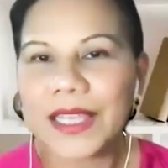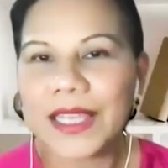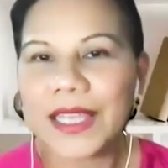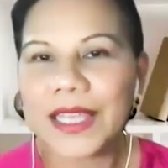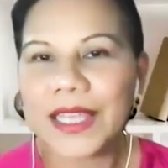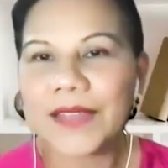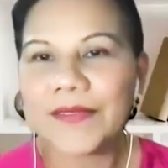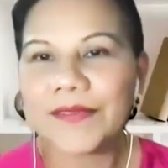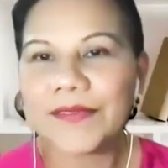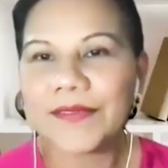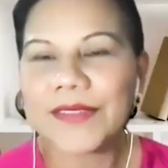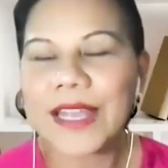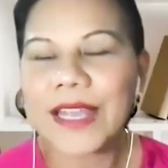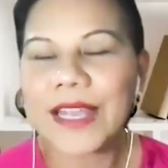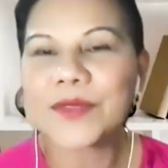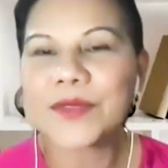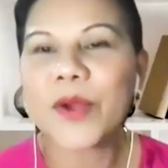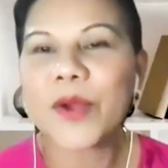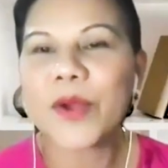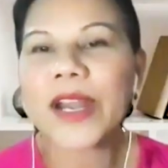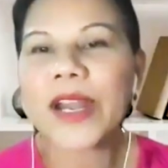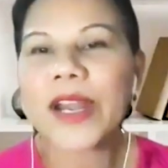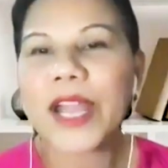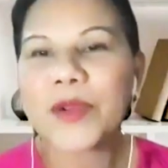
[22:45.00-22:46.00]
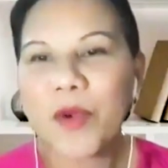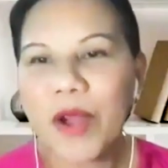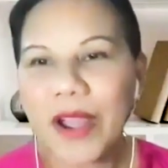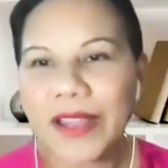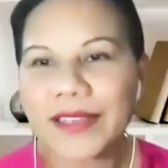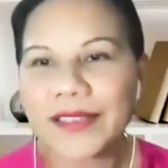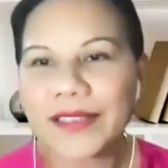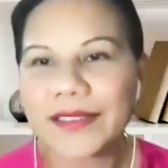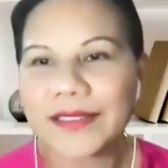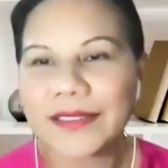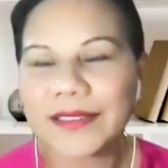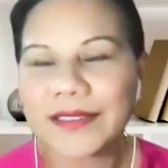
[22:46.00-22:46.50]
if that is what I
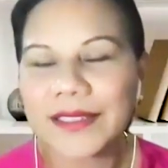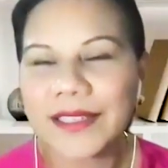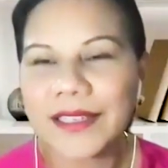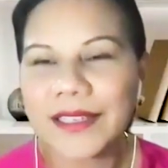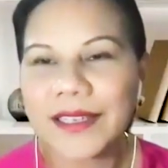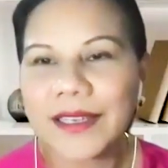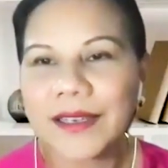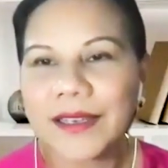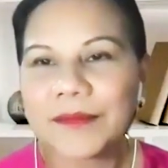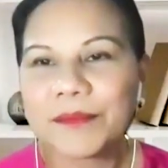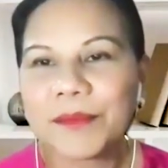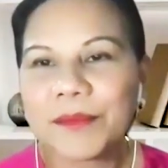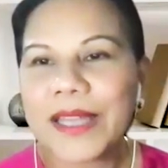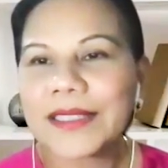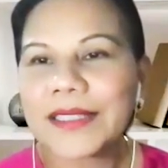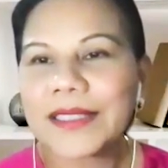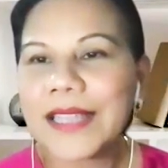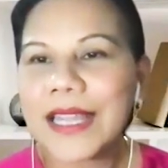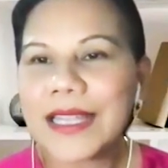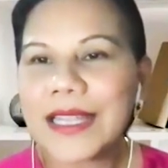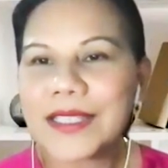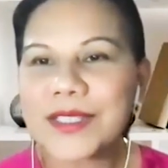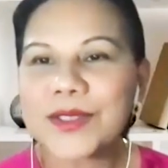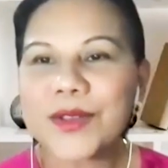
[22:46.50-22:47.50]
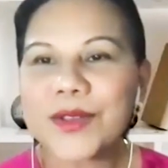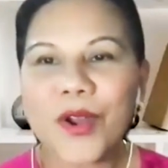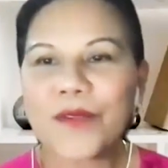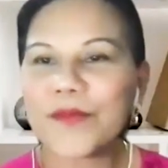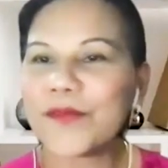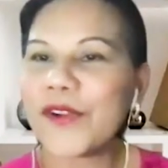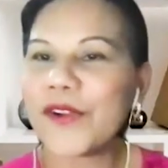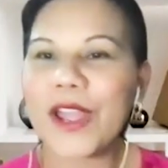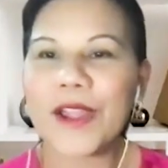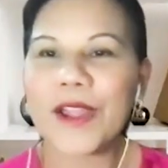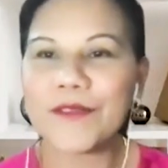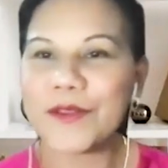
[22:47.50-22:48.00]
want. But that's not
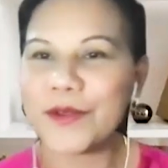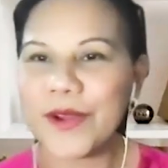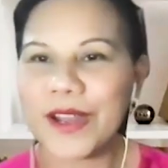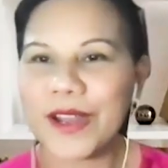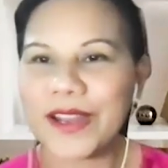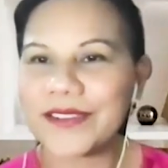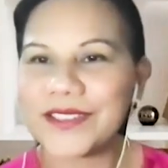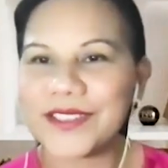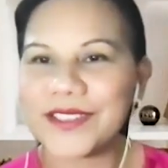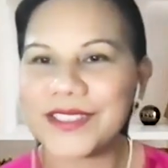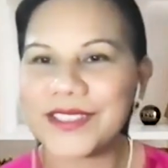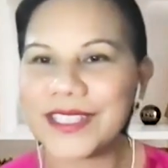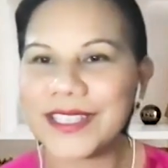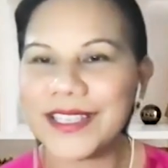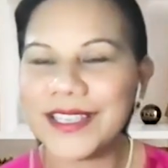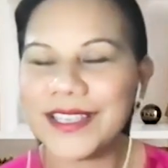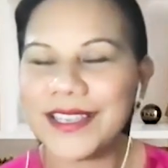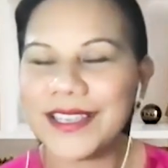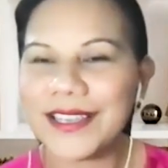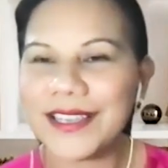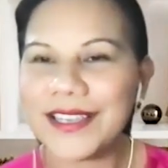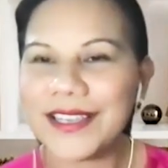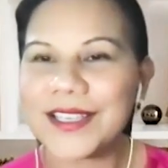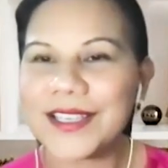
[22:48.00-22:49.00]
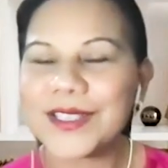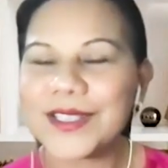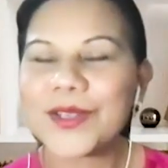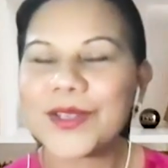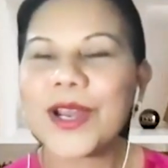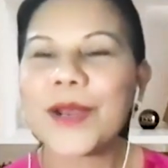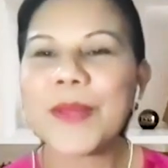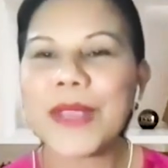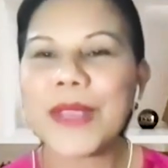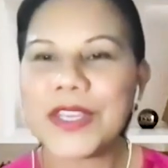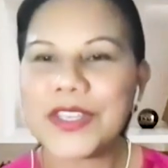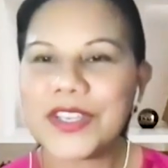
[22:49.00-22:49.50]
for everyone, you see. So
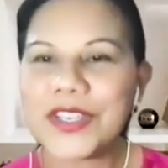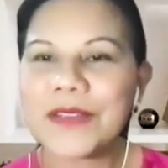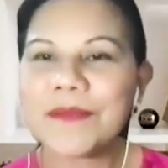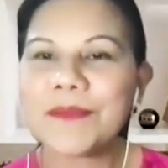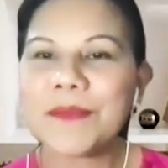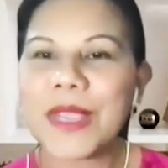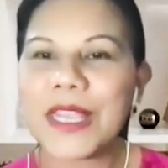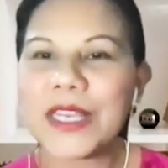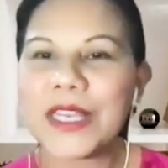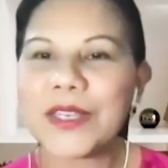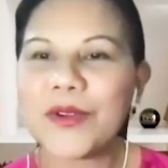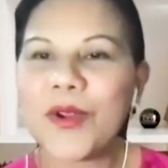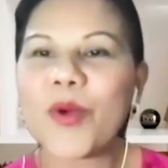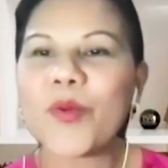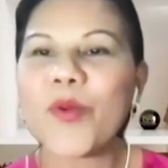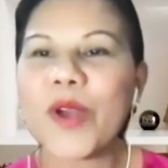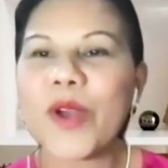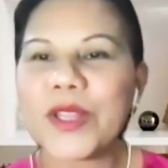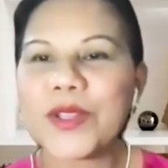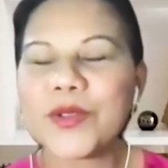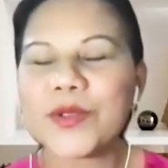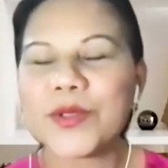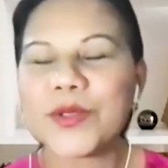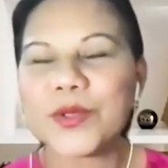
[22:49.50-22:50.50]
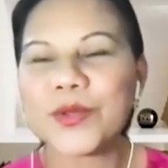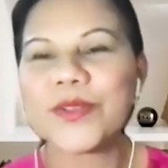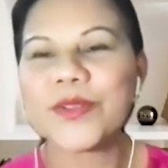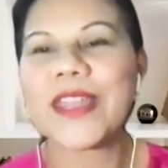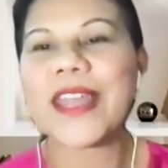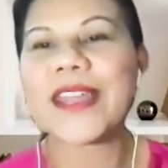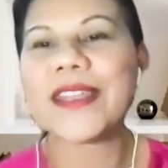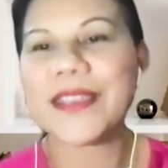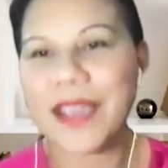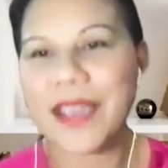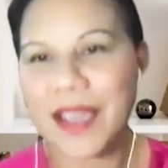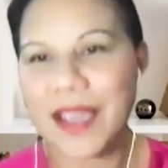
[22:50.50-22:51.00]
a patient may not want to do
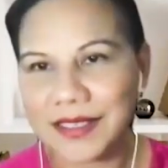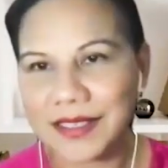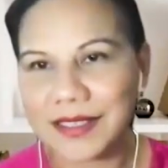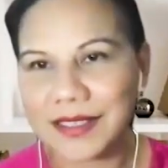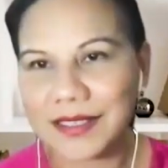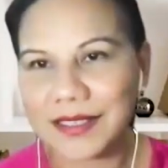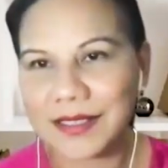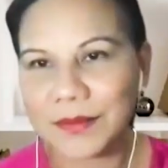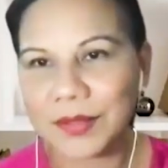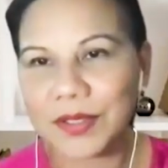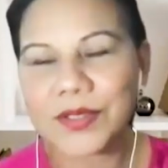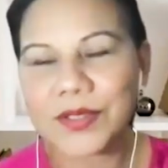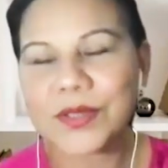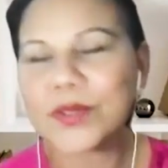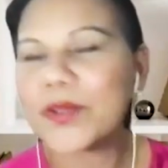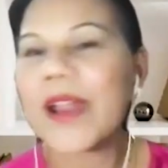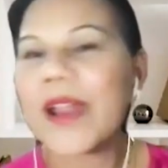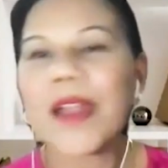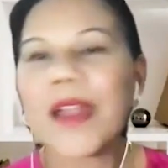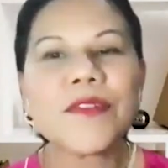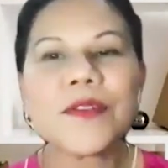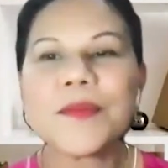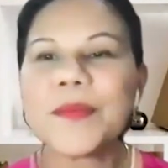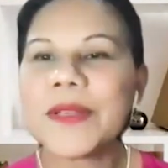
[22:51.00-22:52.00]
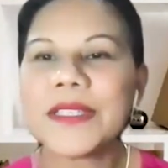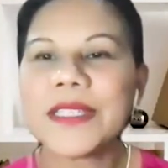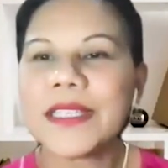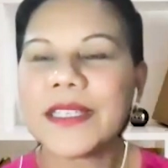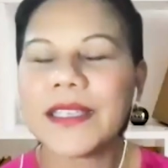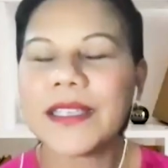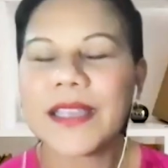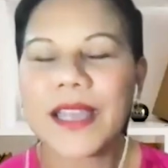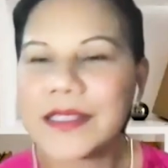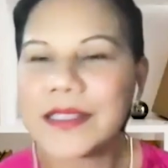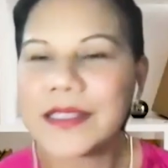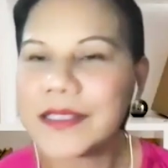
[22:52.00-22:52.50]
that yet, because not everybody
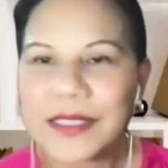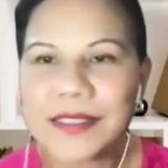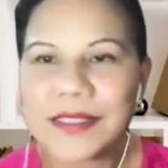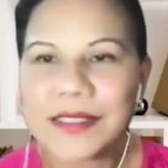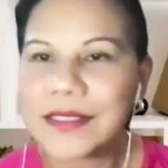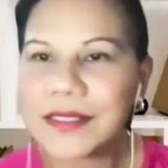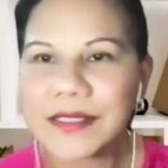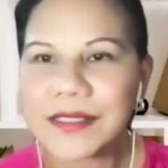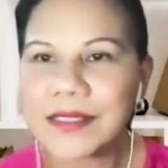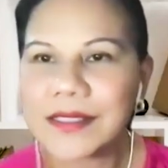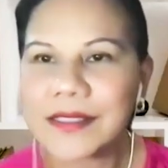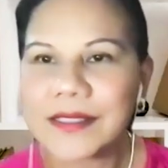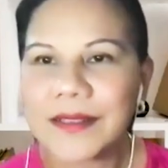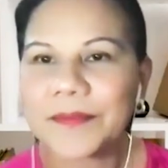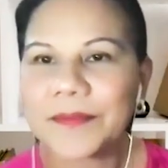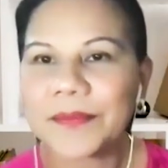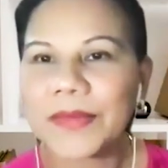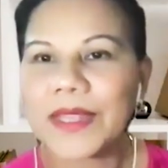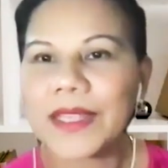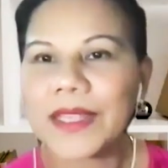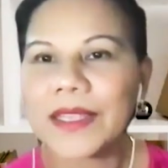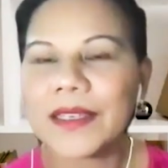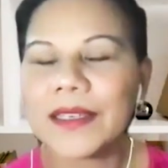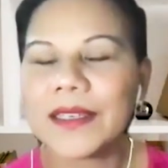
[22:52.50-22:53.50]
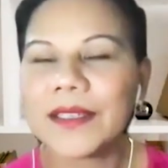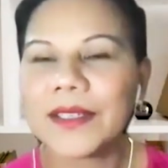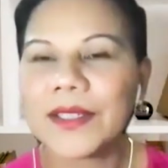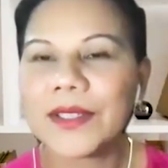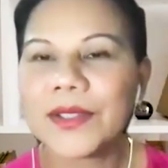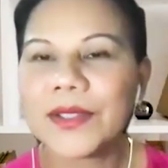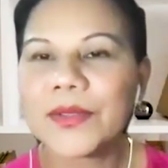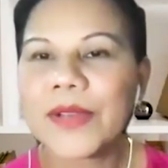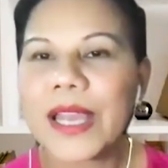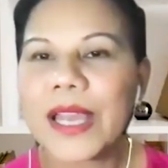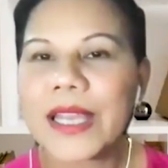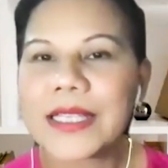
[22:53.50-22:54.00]
can just,
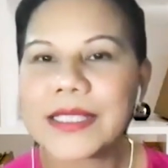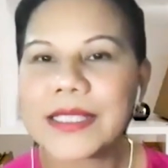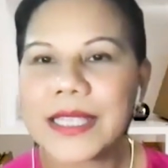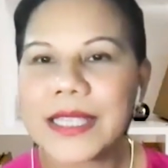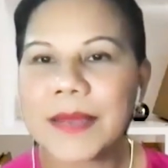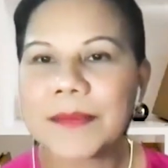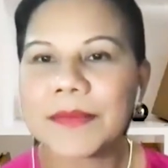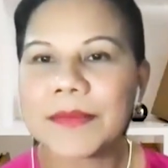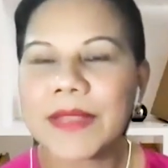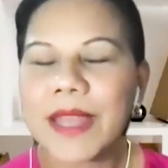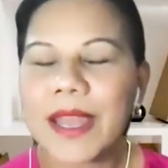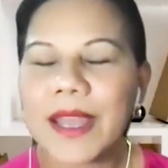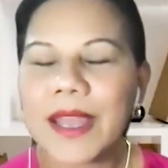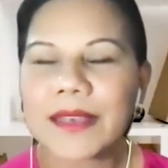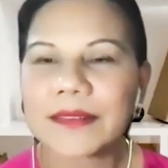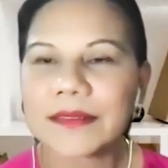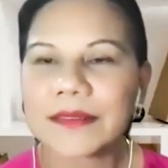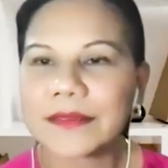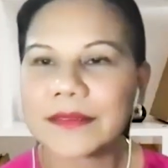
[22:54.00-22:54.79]
accept that